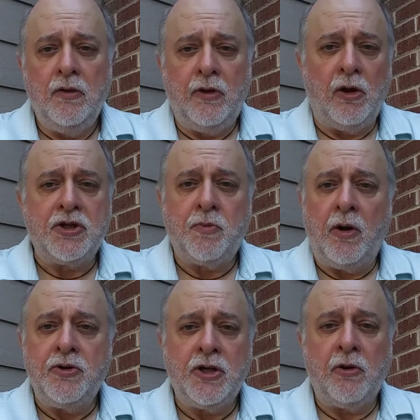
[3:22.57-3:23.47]
they'll
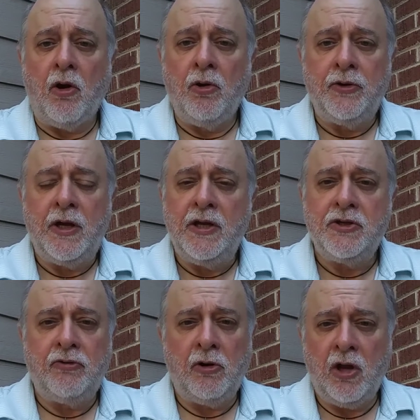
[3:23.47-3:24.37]
experience it all the
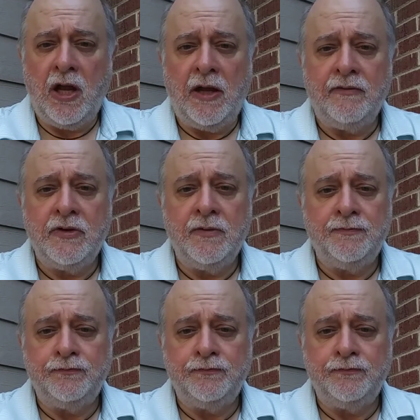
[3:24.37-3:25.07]
days of their lives.